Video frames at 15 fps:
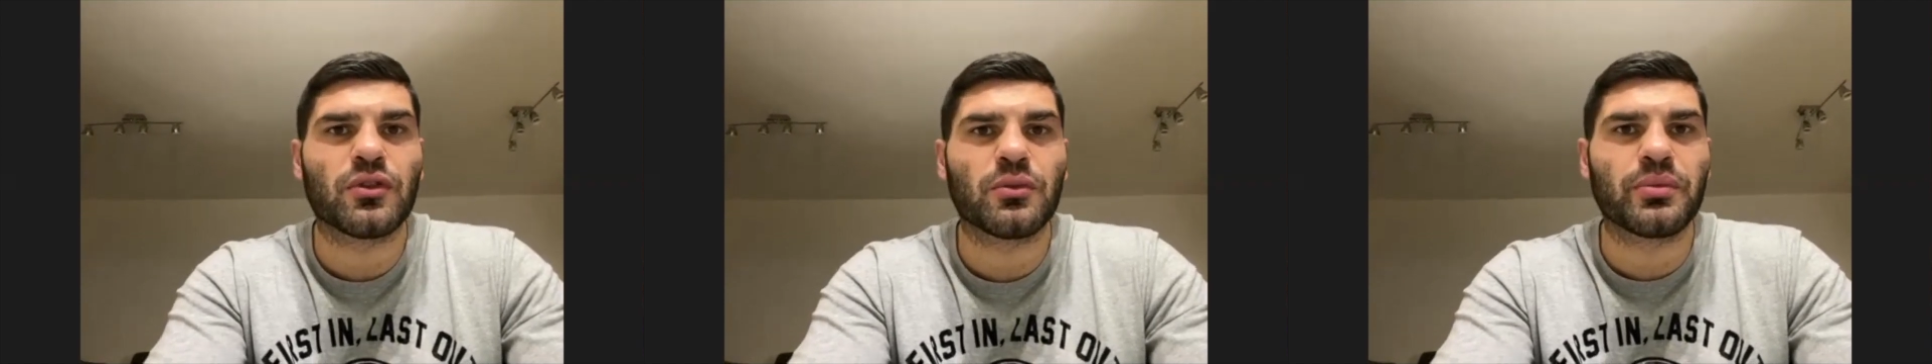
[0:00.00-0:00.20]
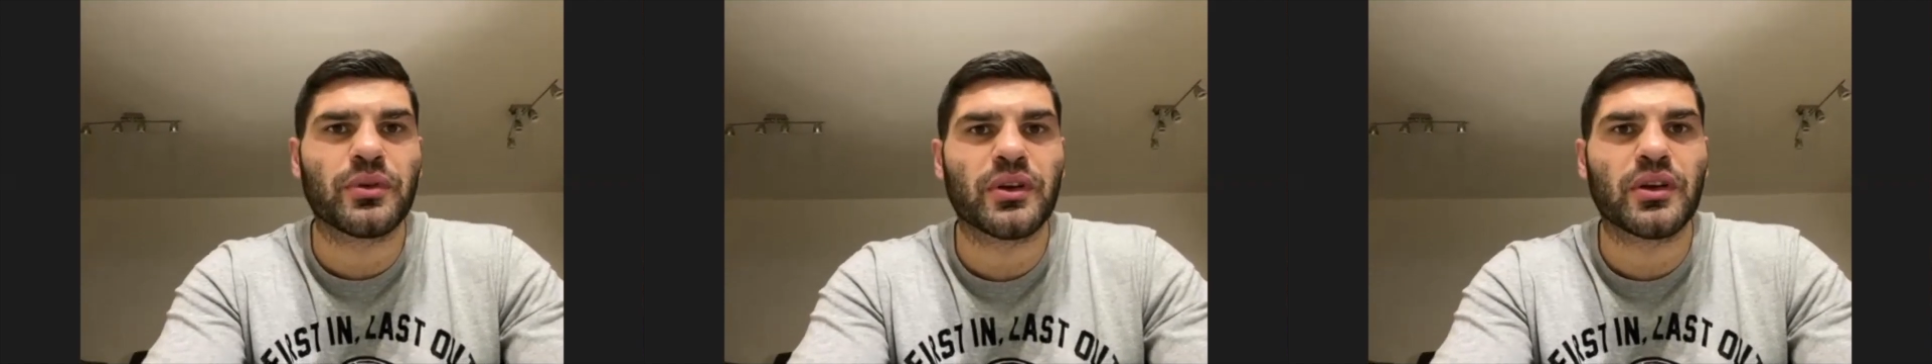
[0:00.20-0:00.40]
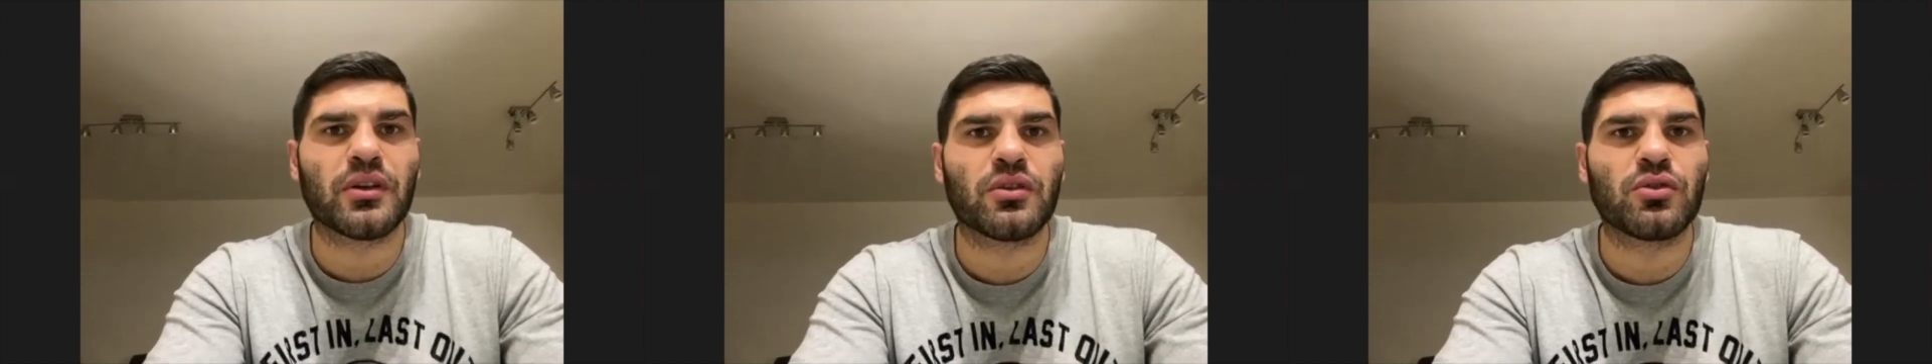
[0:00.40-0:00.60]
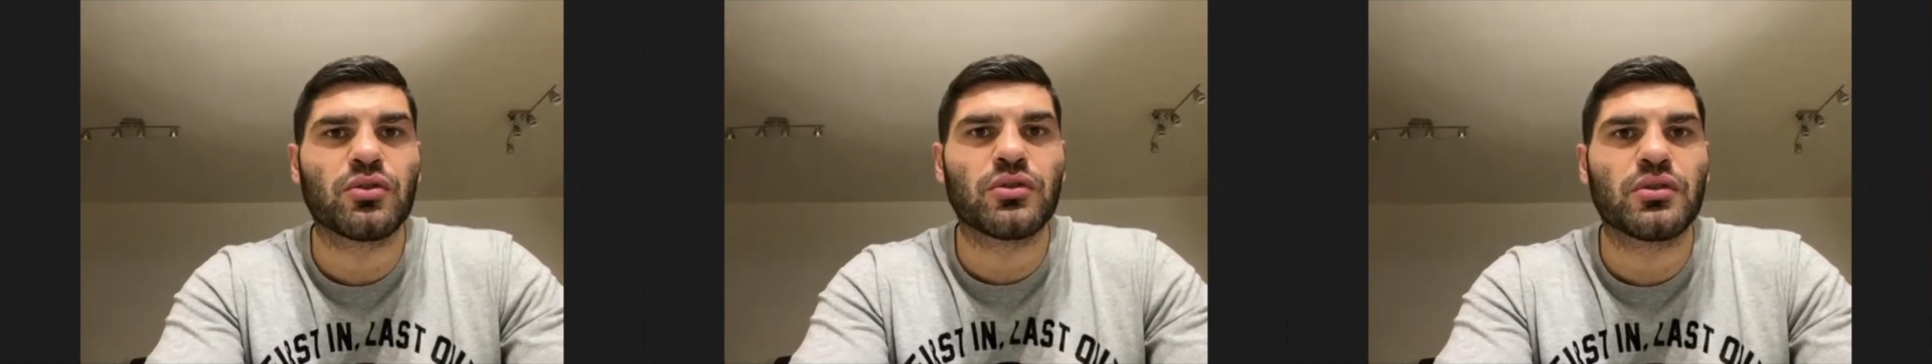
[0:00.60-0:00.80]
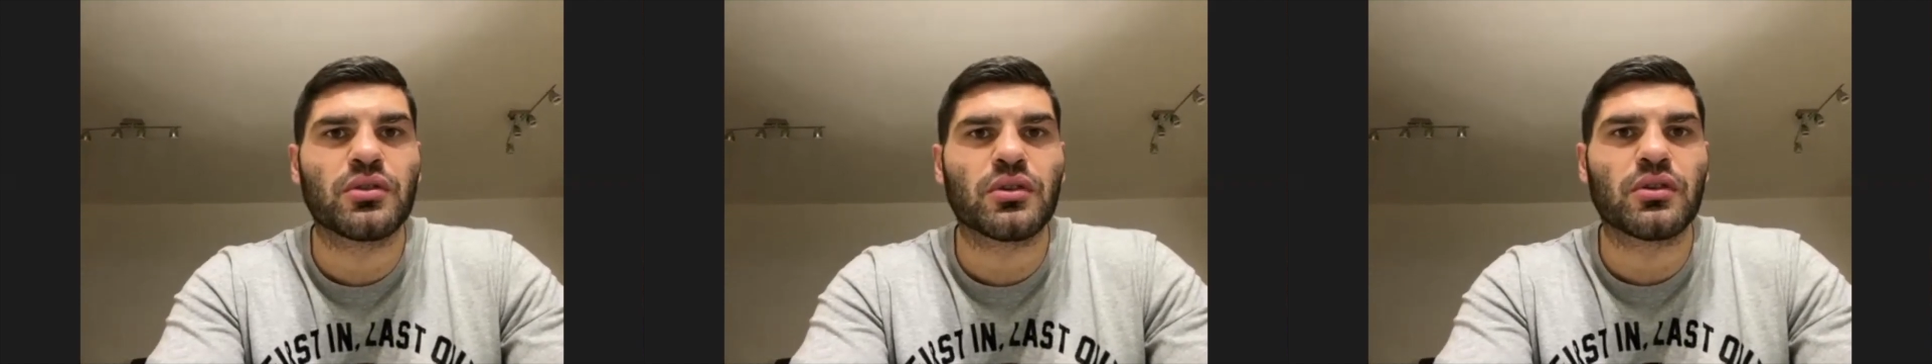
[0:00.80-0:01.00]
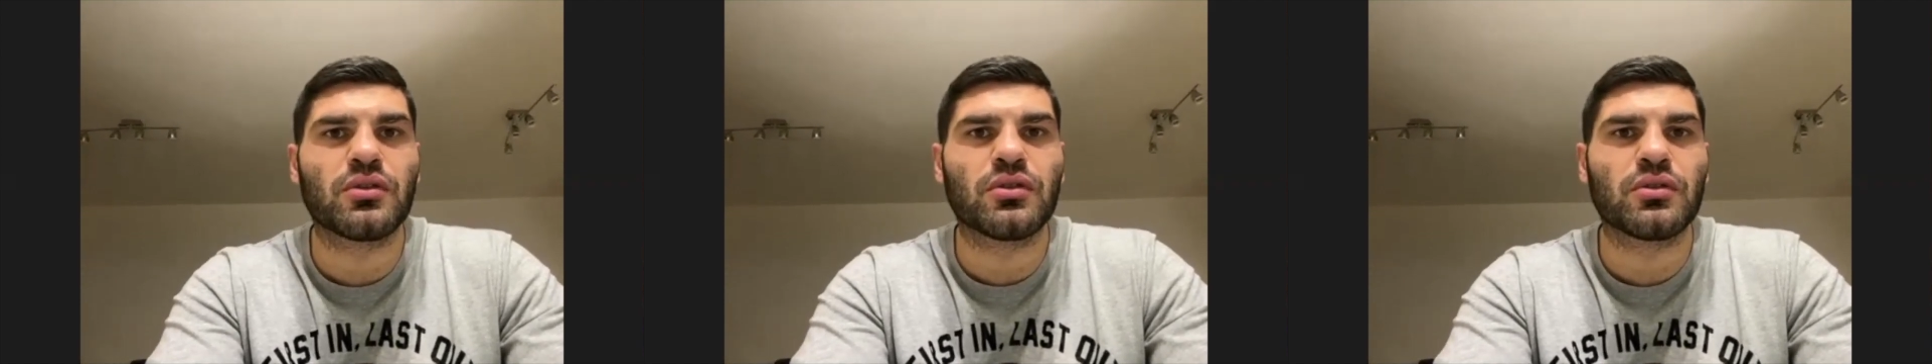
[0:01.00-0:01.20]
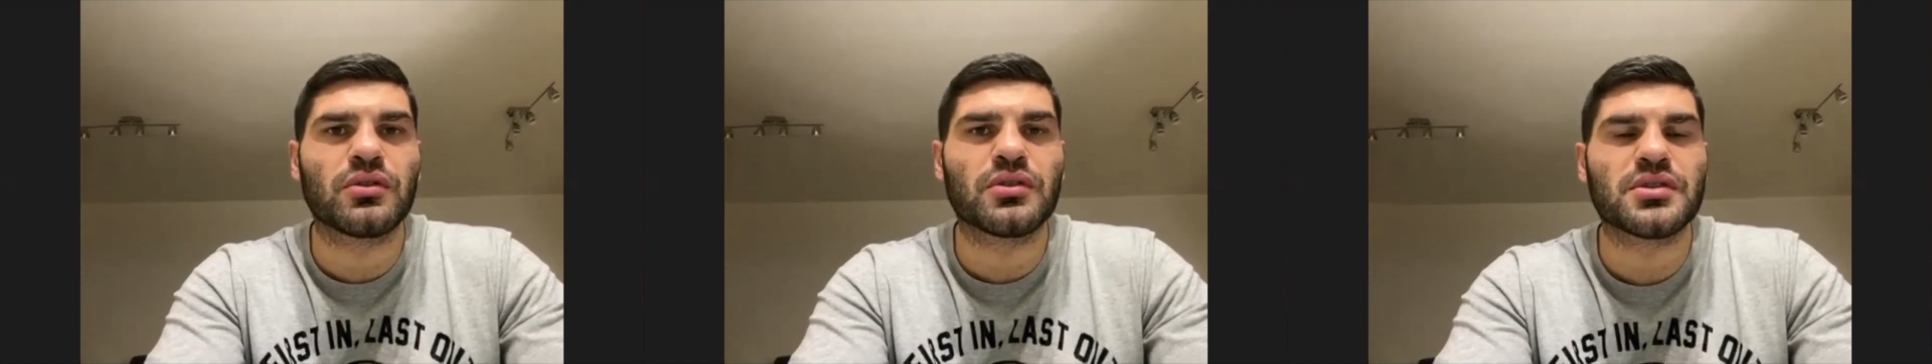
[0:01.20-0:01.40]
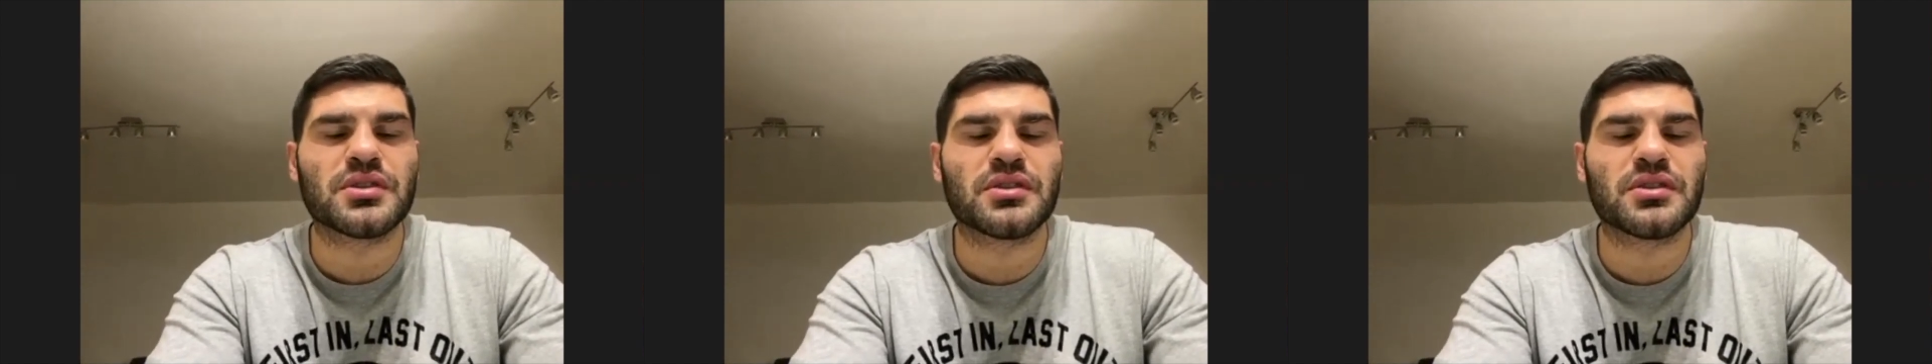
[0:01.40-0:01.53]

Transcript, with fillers: will be good good